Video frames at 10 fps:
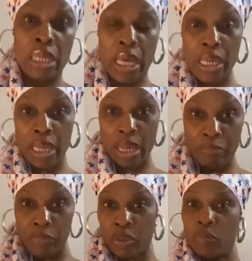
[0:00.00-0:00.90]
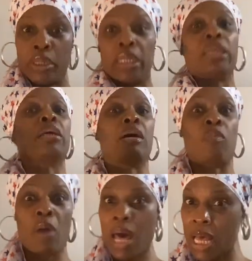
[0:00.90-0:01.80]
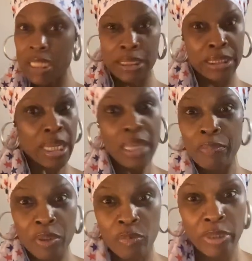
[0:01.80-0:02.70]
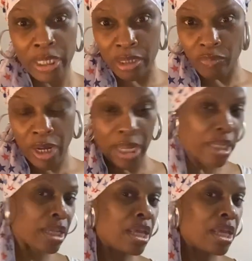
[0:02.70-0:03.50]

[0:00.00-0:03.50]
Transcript: i am the queen what i am the queen right